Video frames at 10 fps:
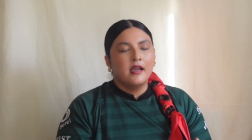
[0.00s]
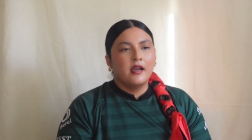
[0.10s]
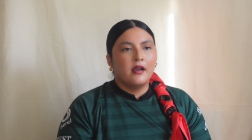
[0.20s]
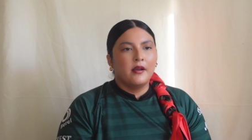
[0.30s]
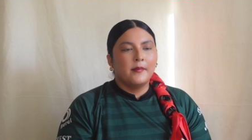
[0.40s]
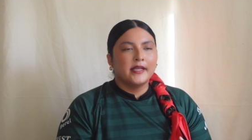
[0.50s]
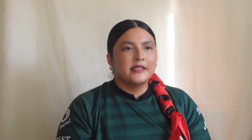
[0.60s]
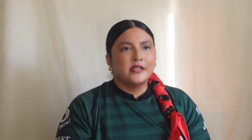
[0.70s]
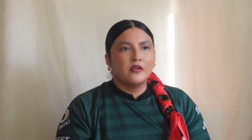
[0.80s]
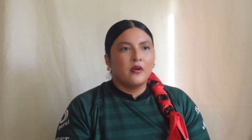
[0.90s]
I
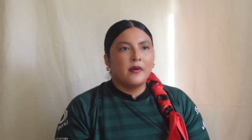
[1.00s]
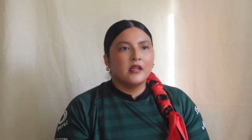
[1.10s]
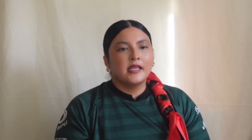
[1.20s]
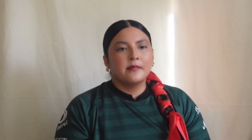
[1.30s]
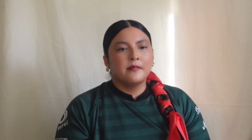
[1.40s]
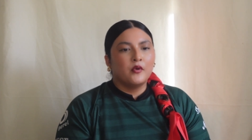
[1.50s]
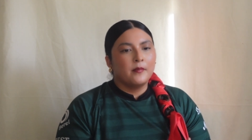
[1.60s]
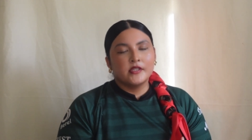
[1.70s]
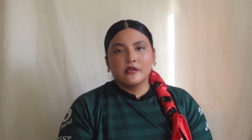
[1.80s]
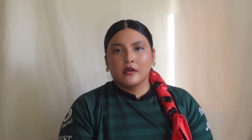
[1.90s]
didn't know about like what
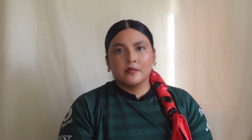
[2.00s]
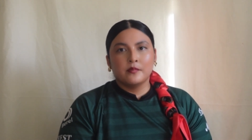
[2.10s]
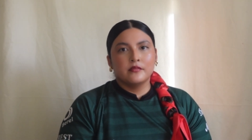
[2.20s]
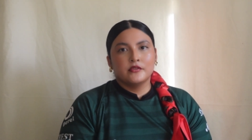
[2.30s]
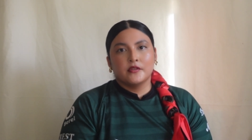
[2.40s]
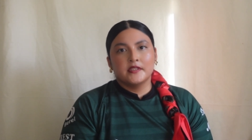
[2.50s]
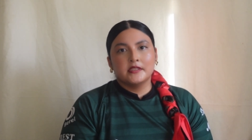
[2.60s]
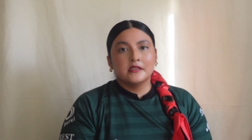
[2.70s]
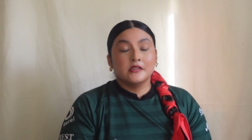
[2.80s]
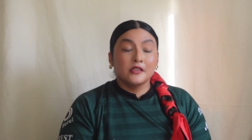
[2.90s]
mental health
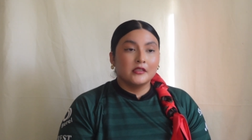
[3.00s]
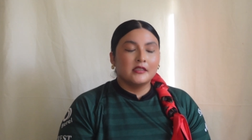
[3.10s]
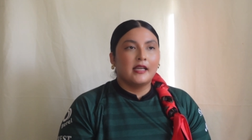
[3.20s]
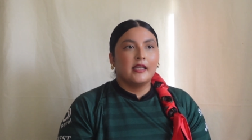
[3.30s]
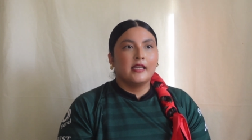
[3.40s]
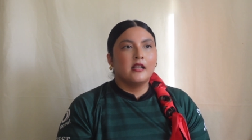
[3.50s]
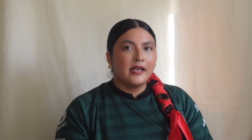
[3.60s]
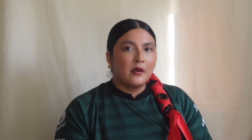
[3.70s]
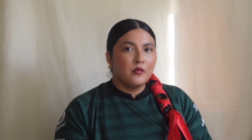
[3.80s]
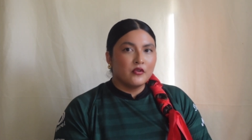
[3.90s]
services look like,
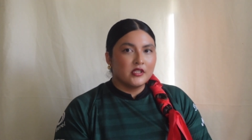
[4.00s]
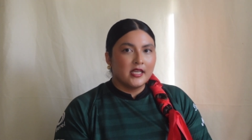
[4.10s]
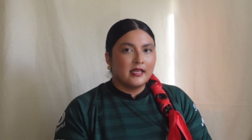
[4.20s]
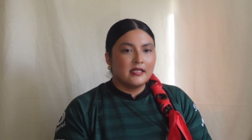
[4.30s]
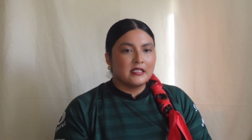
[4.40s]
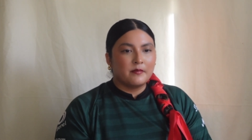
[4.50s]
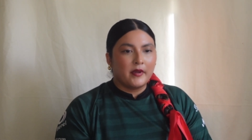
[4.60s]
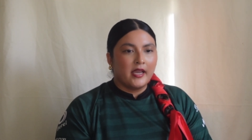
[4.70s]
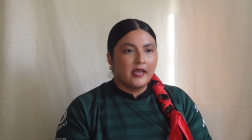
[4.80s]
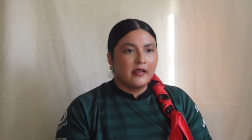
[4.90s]
and I will say that
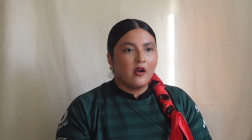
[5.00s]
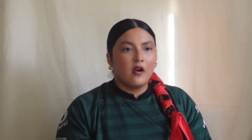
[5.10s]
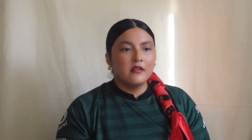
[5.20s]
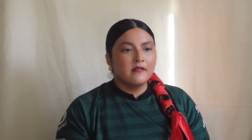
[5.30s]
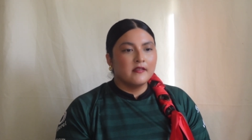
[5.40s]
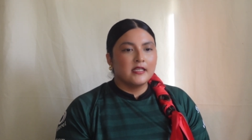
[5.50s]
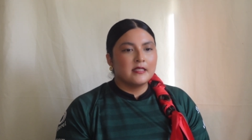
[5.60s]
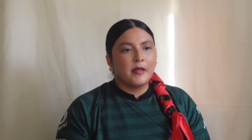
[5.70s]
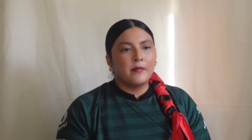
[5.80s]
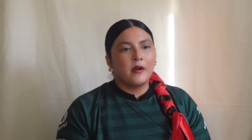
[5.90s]
despite all of
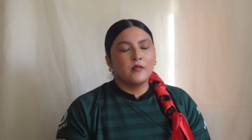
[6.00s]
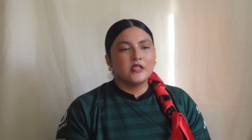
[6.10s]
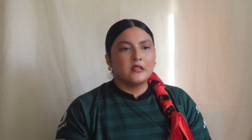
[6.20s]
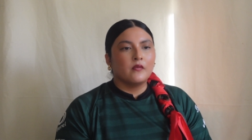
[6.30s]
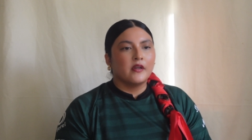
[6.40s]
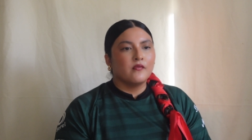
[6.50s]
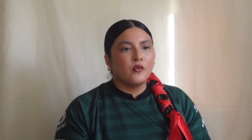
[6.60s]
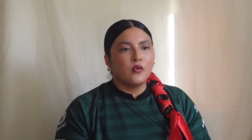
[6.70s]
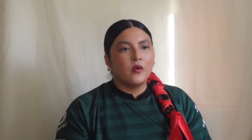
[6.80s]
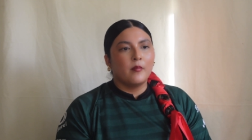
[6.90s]
this, my mom was still very
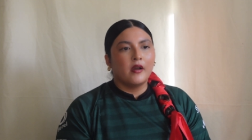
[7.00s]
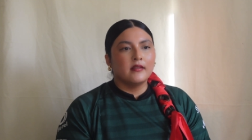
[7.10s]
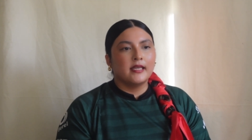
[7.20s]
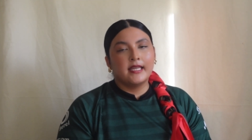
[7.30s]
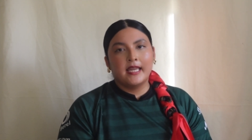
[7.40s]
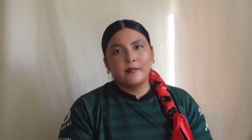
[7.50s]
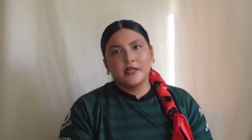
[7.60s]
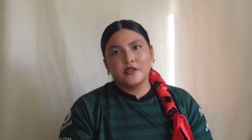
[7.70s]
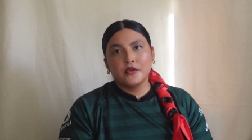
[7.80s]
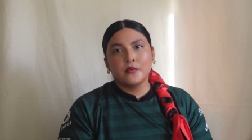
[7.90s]
vocal about like, hey,
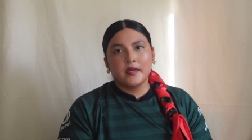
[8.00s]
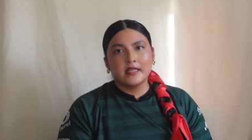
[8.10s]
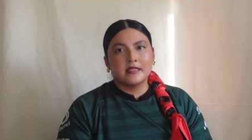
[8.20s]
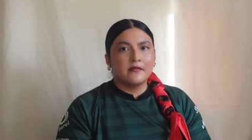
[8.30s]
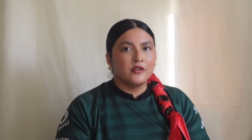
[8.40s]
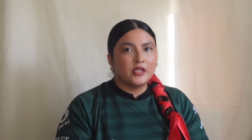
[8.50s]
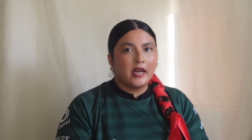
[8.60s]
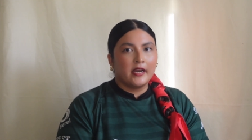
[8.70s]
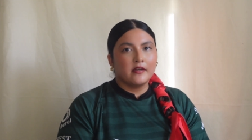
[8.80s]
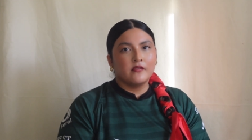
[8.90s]
make sure to rest. If you're
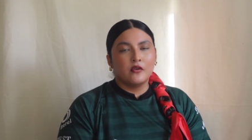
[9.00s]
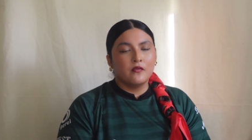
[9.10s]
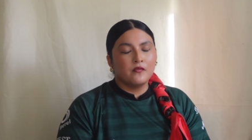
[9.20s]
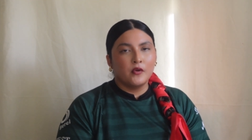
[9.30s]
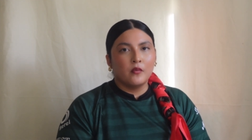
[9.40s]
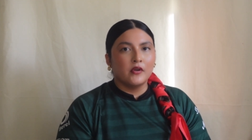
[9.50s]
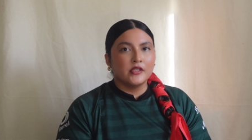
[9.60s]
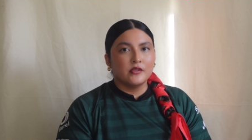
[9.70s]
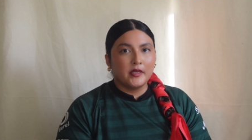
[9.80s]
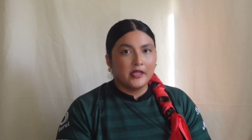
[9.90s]
tired, if you don't feel well,
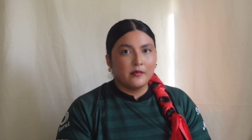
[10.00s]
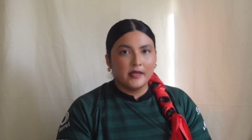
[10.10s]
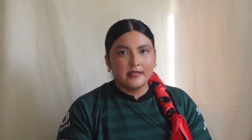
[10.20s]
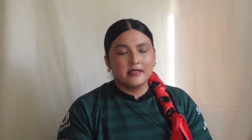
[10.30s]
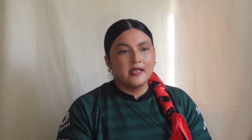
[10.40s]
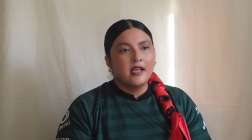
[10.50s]
it's okay to rest.